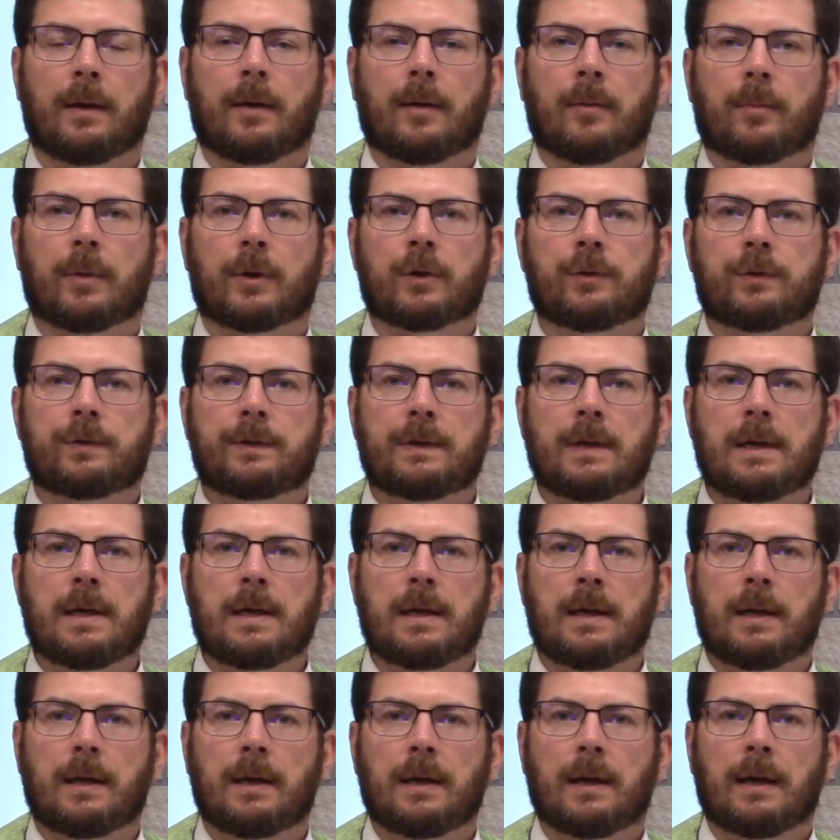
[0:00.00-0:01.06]
But you
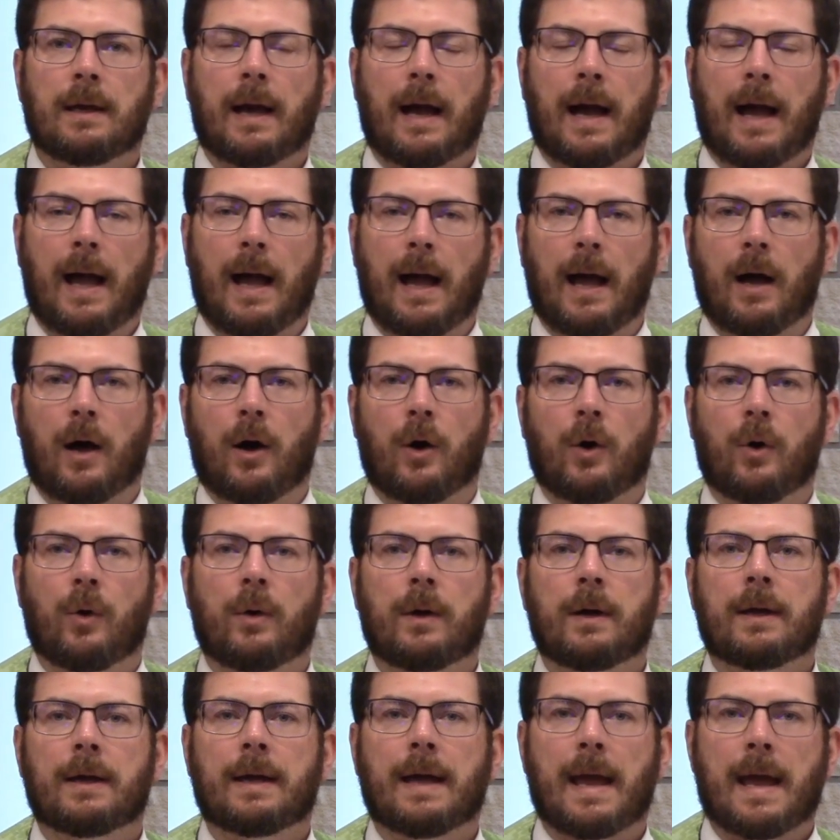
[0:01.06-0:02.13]
see
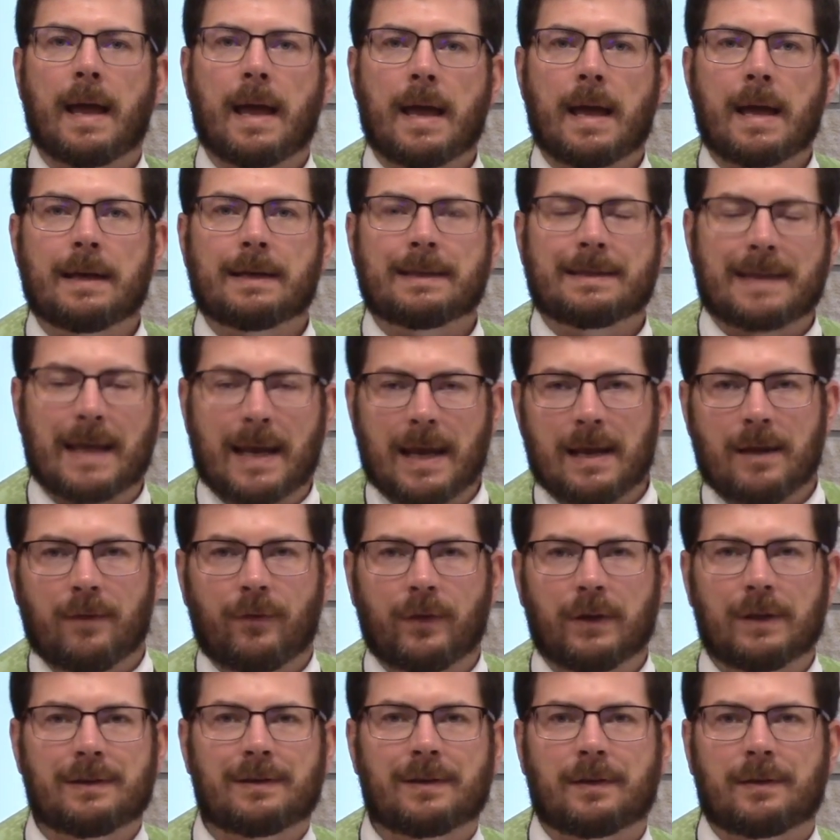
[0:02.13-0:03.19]
how
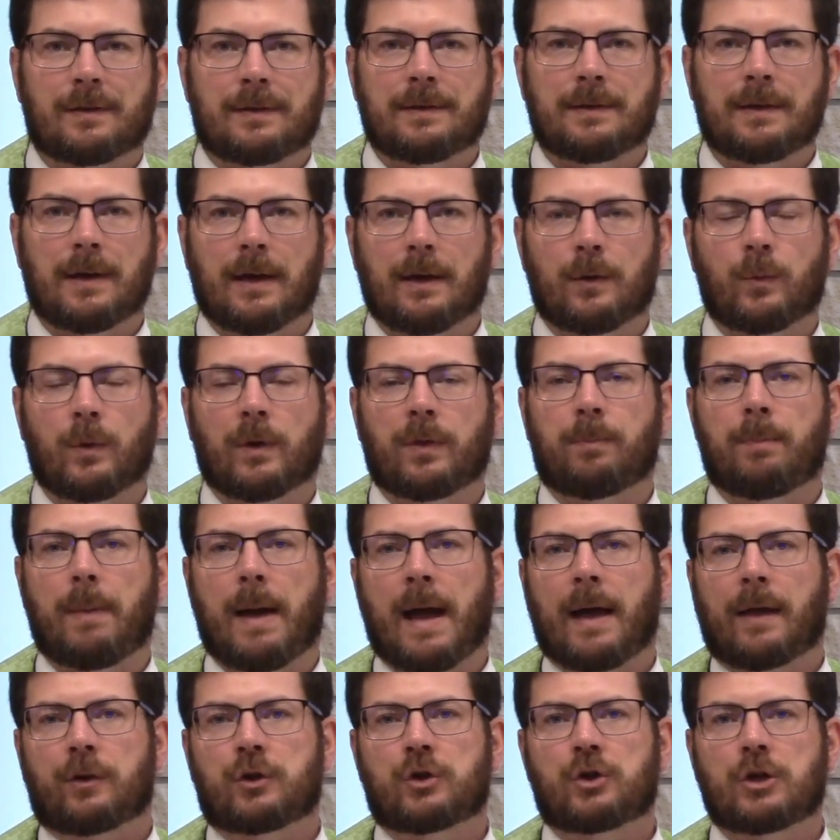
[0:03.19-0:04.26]
David's sin with
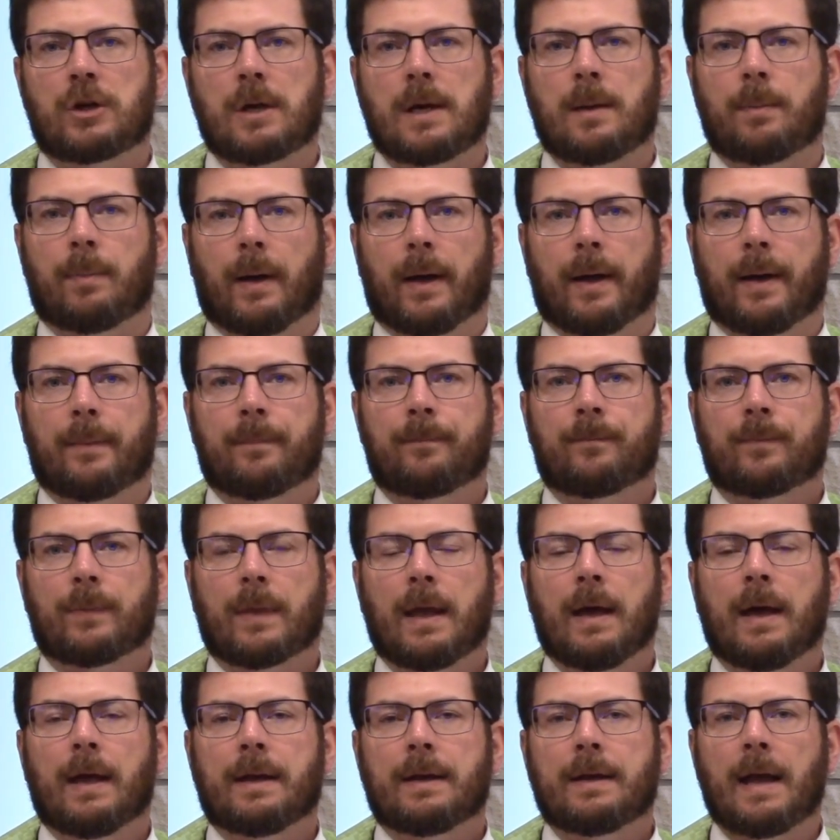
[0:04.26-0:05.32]
Bathsheba
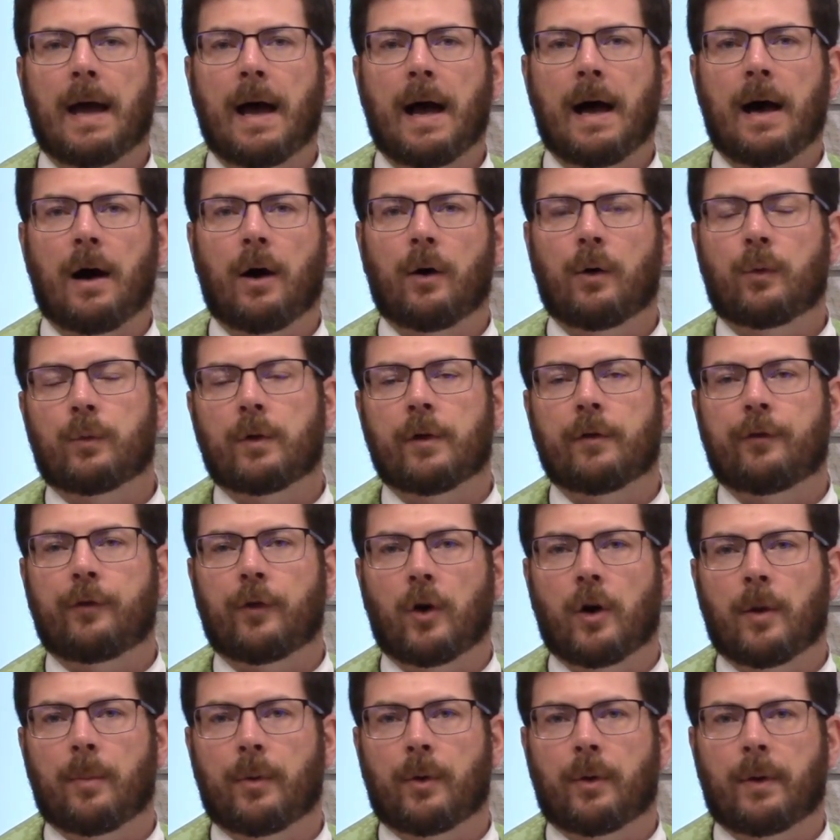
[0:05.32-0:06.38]
now
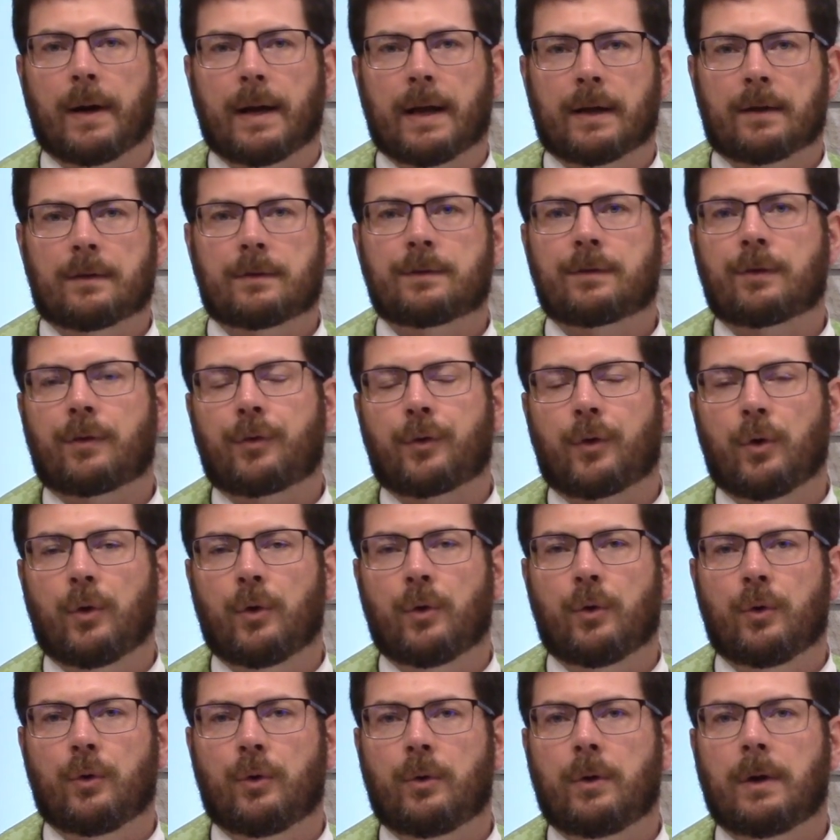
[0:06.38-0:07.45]
reverberates
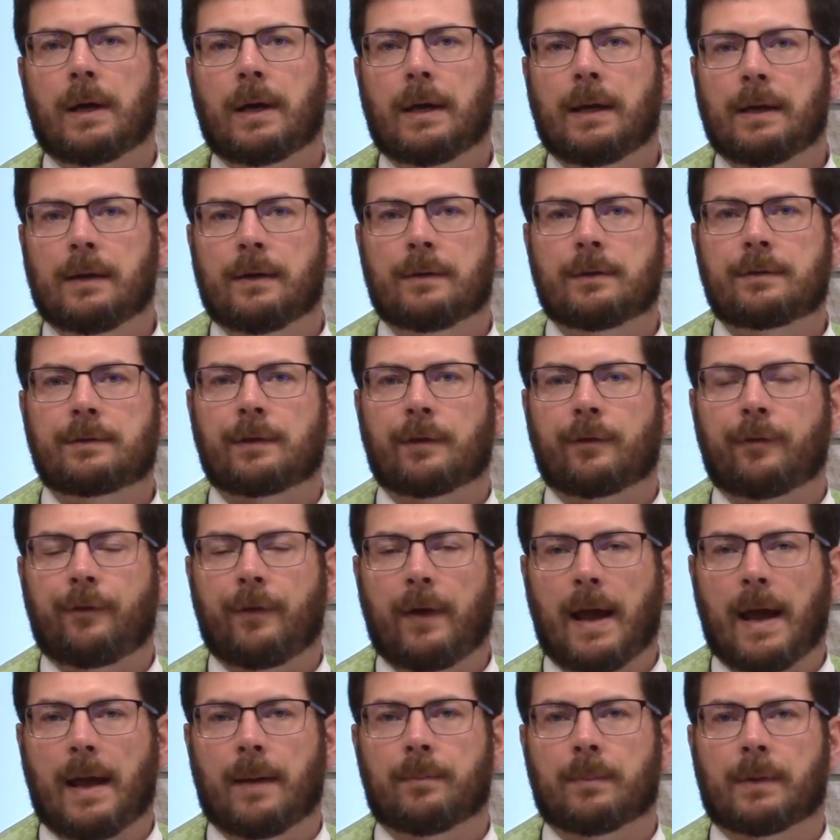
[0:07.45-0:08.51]
through his
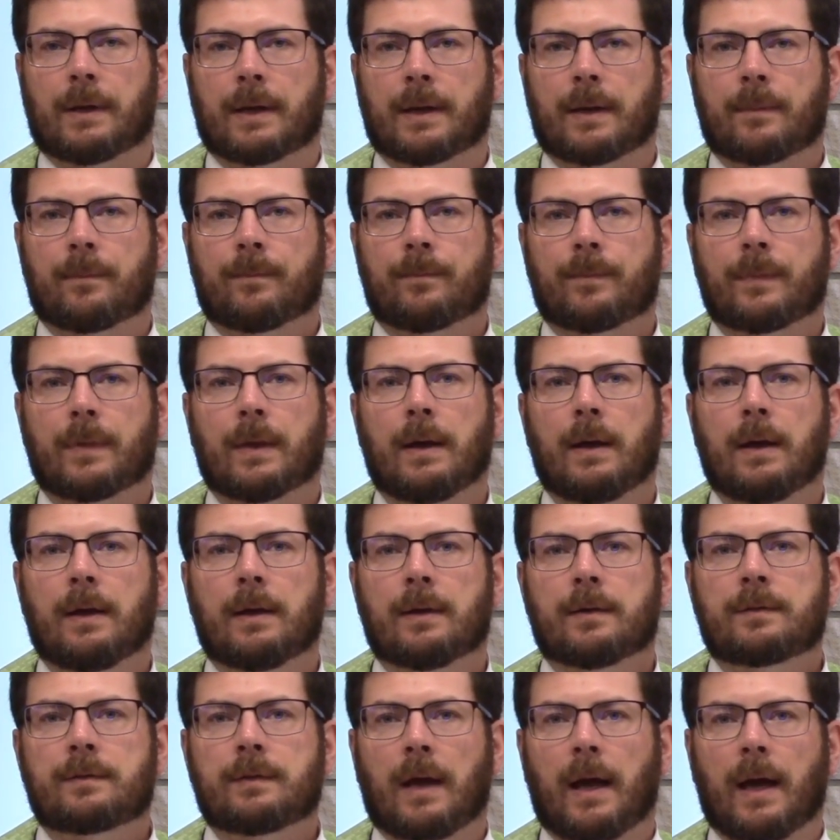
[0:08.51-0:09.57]
family.
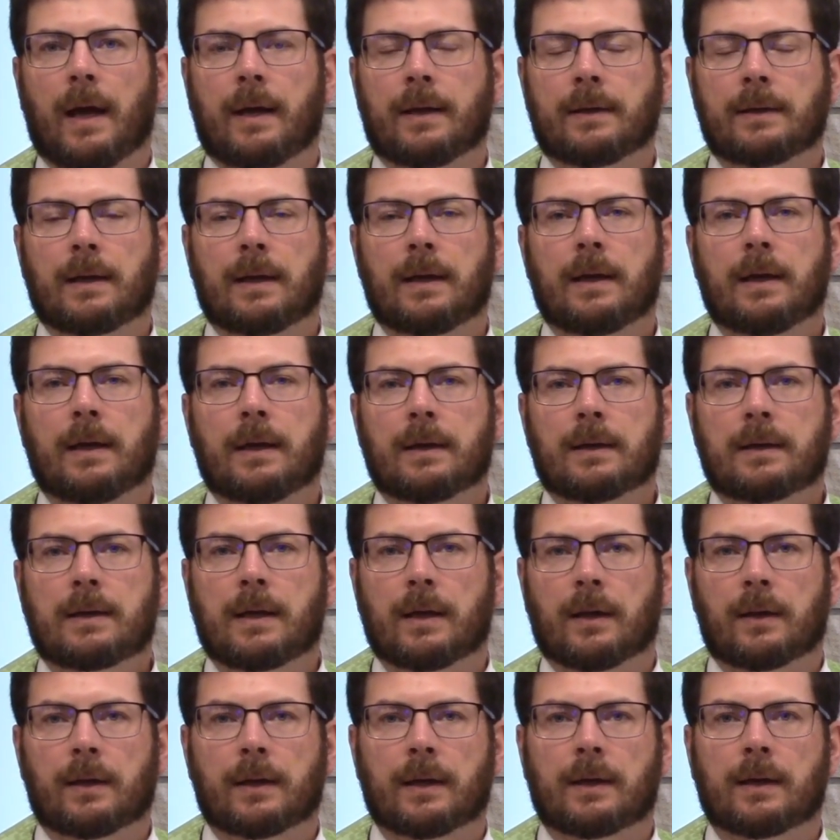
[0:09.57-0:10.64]
Son
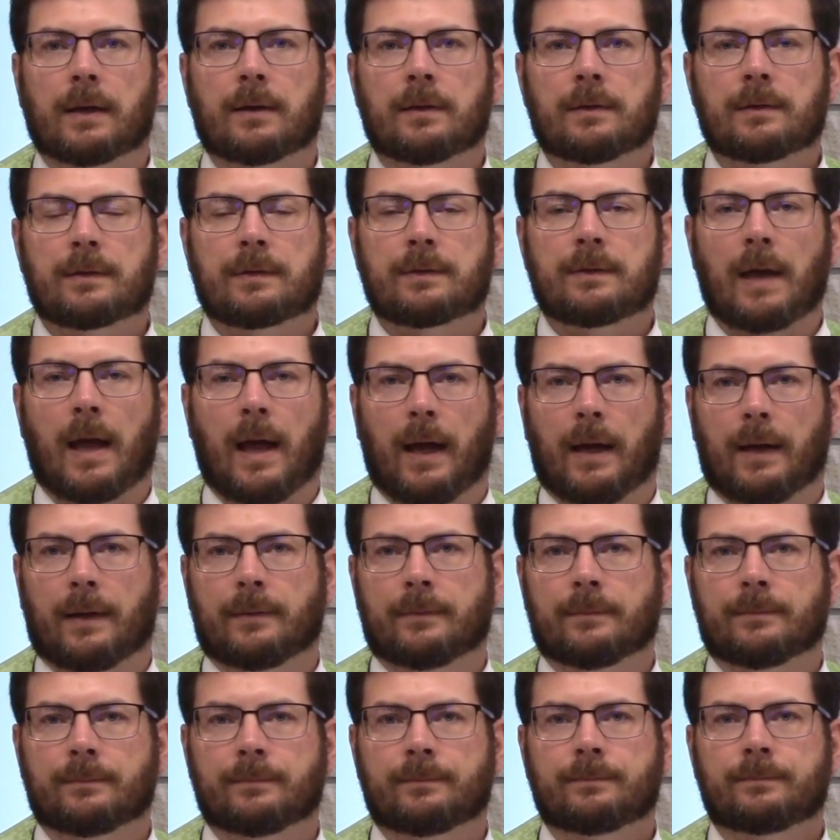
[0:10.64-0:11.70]
killing
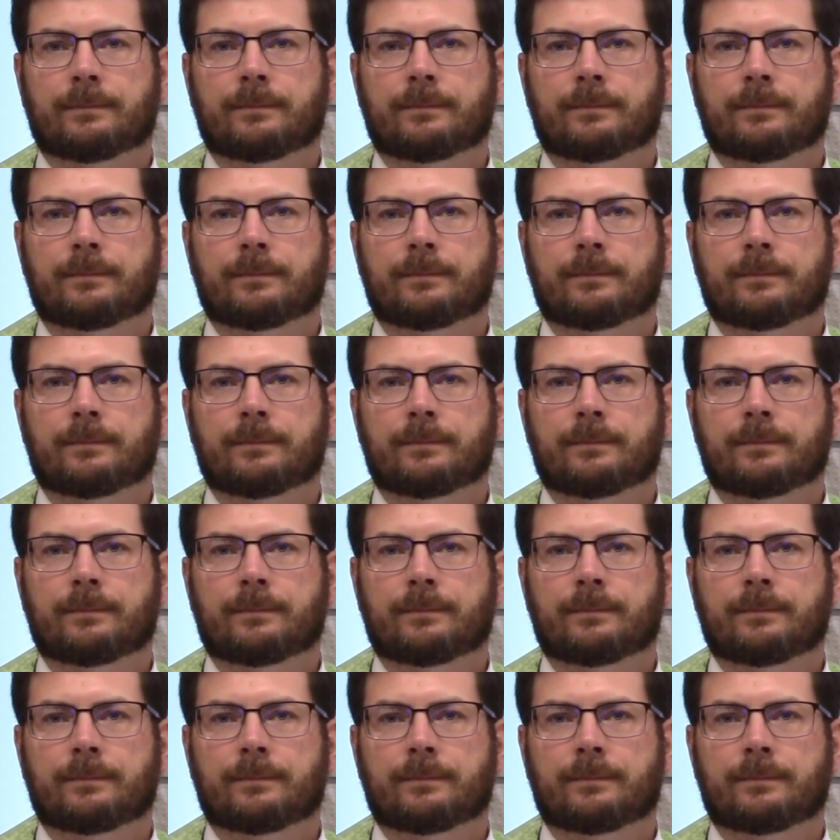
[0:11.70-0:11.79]
son.